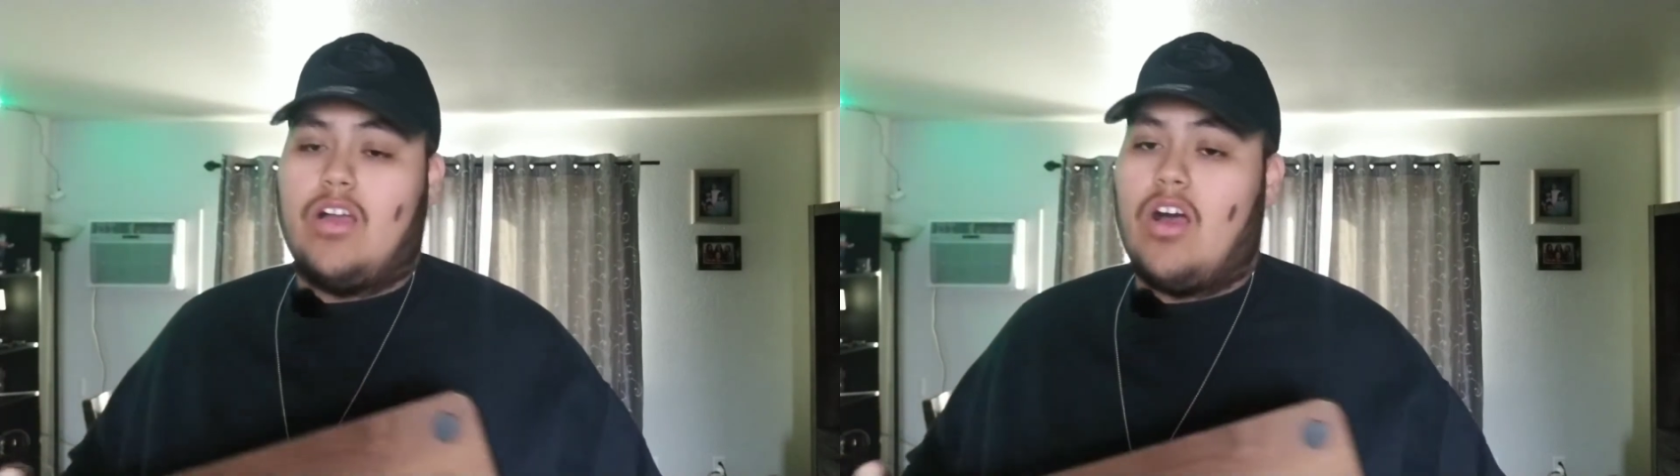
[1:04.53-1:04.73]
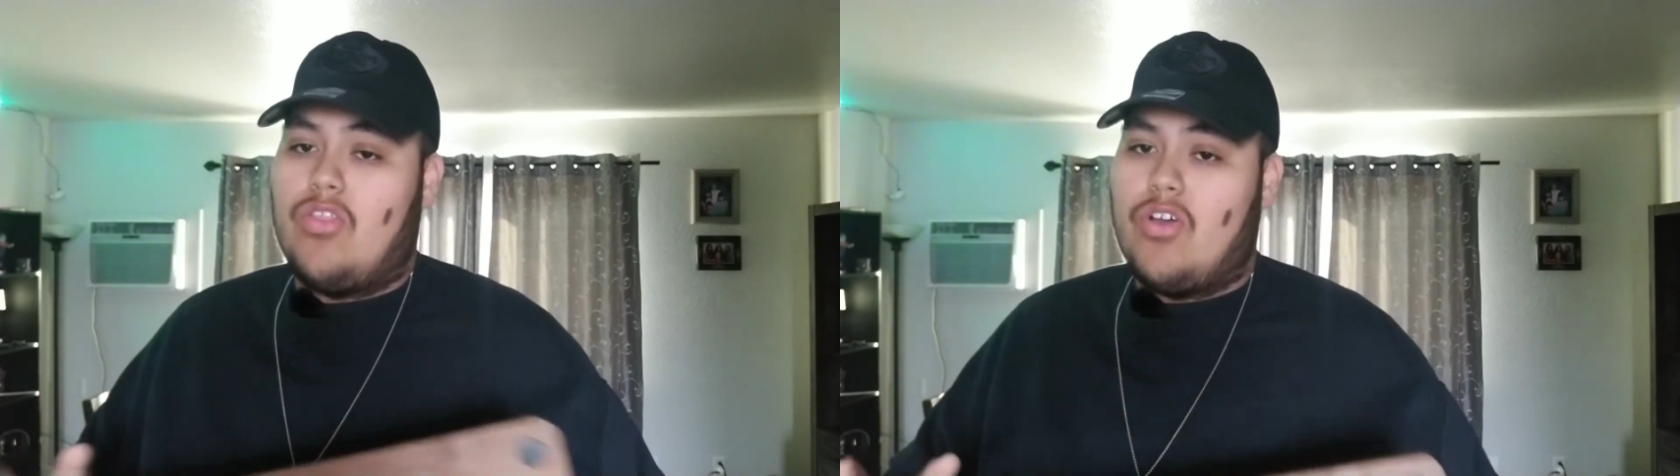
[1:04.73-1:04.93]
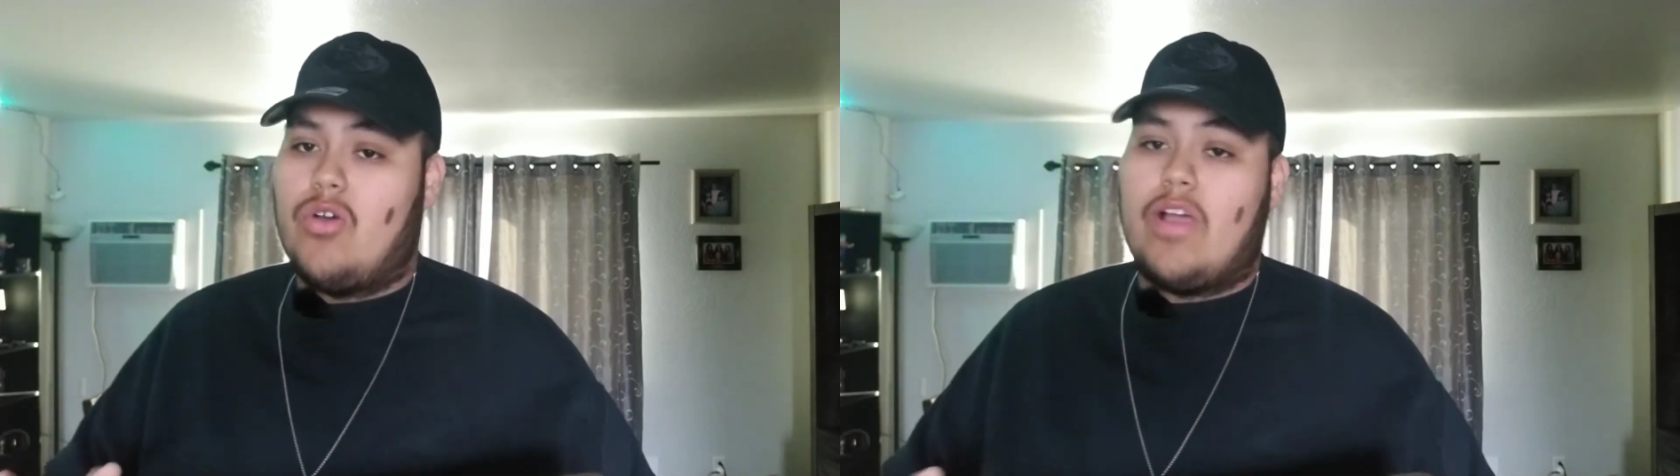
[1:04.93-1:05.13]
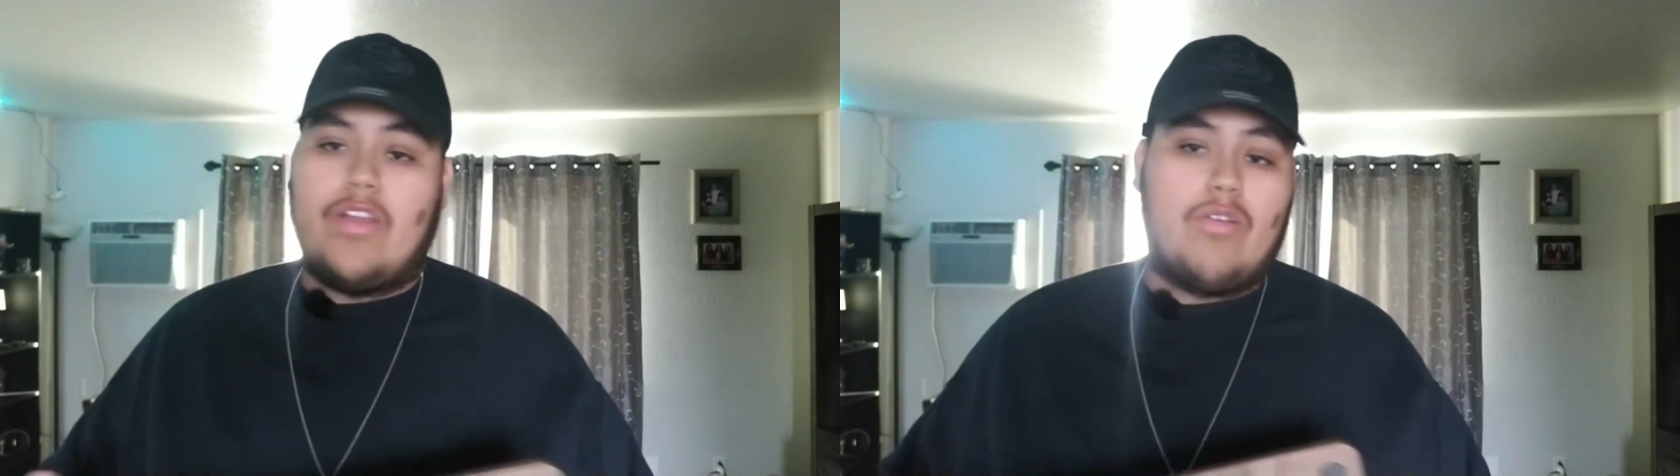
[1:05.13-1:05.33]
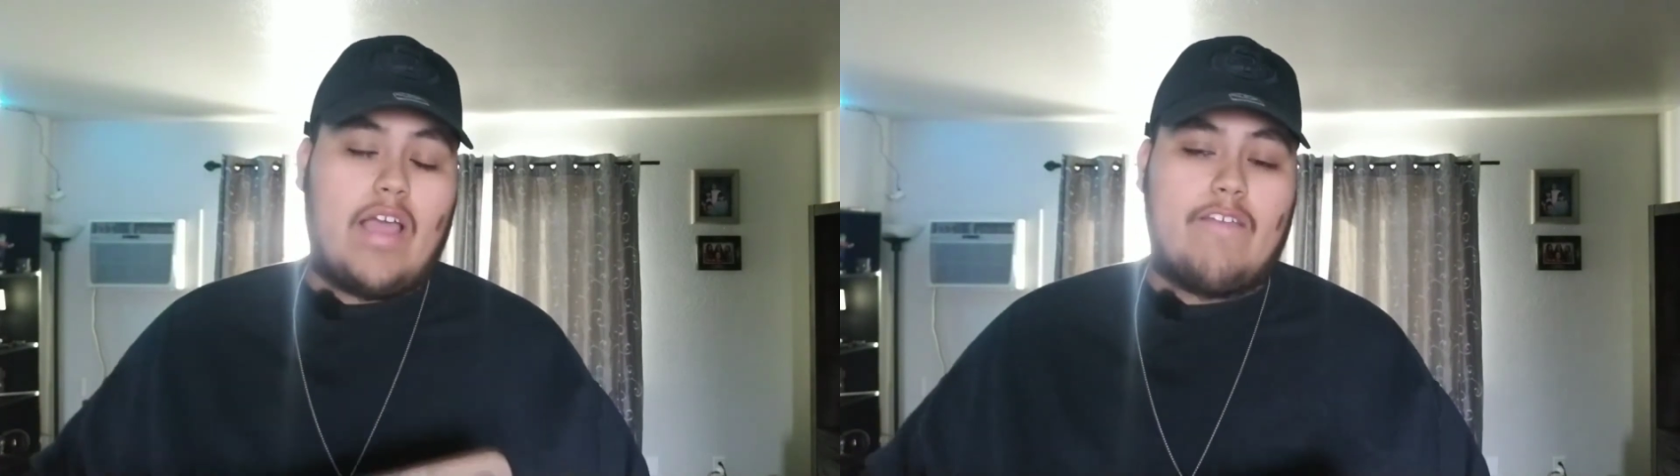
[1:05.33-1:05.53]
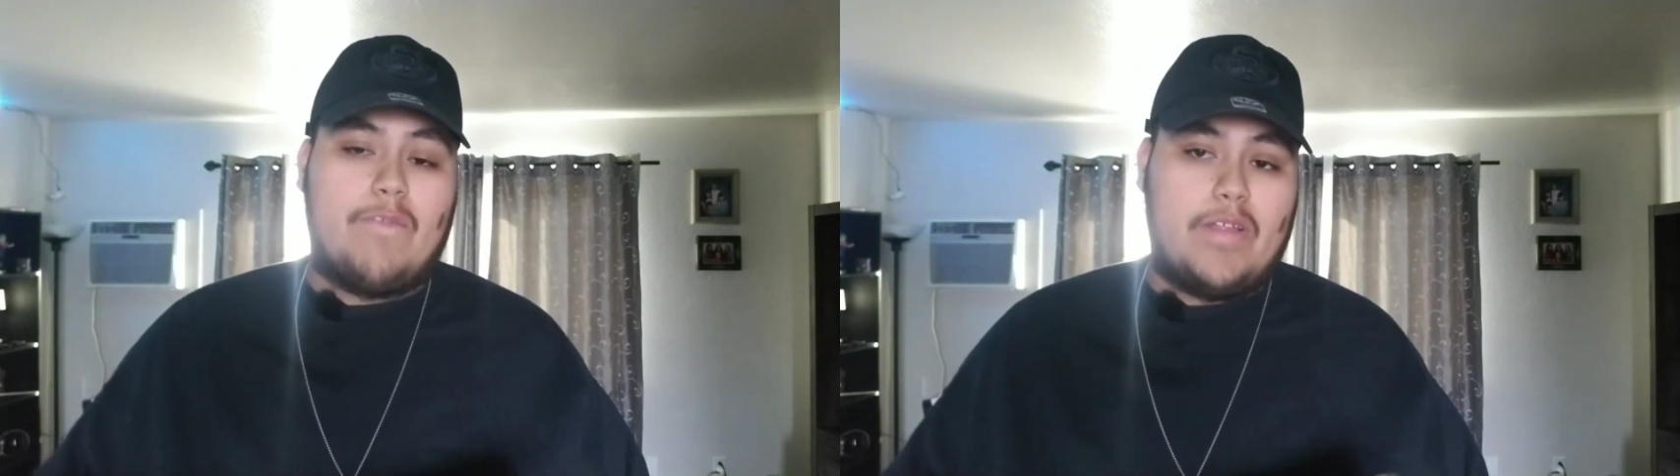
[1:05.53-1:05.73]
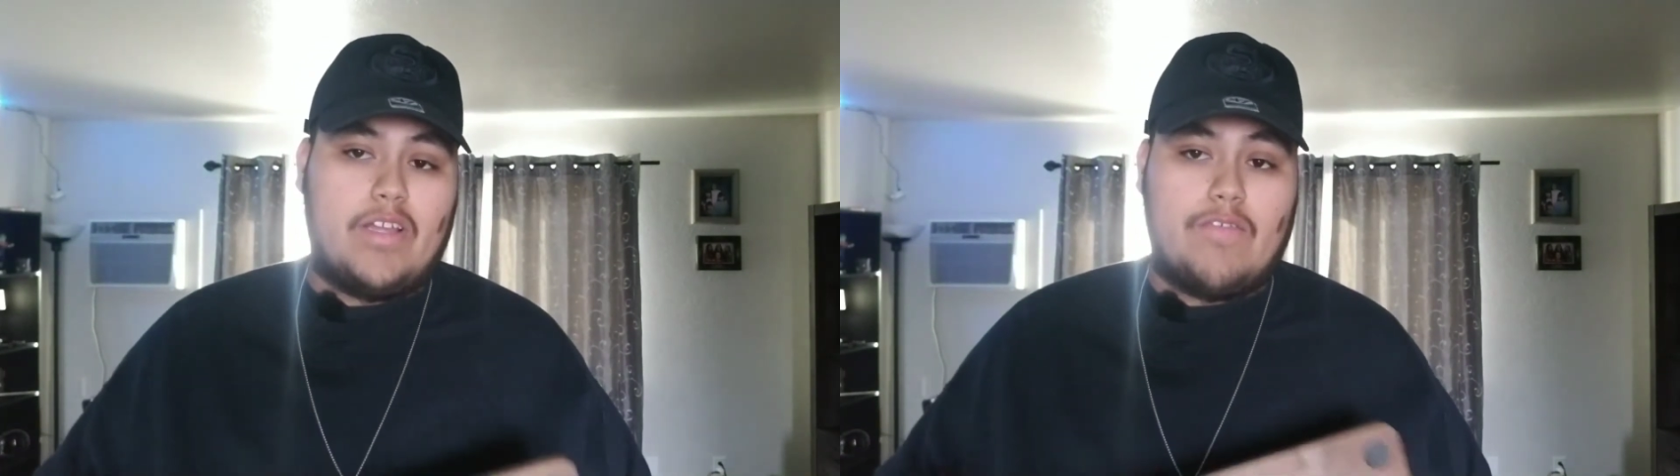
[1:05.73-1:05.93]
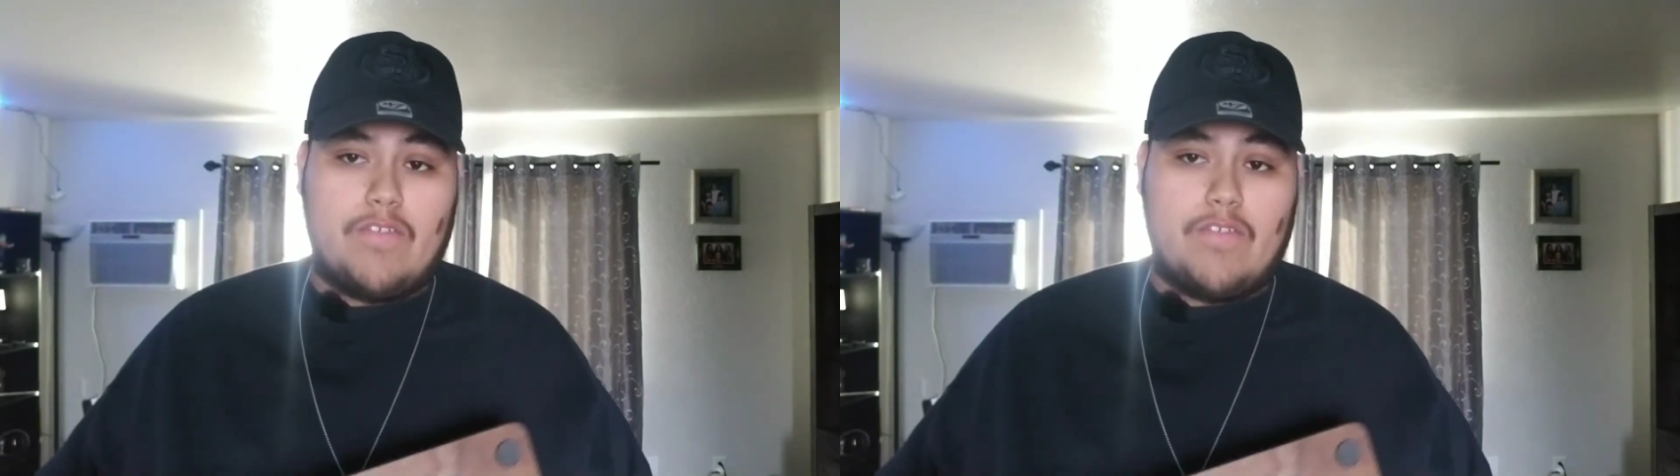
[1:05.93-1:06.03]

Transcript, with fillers: Although I don't have very,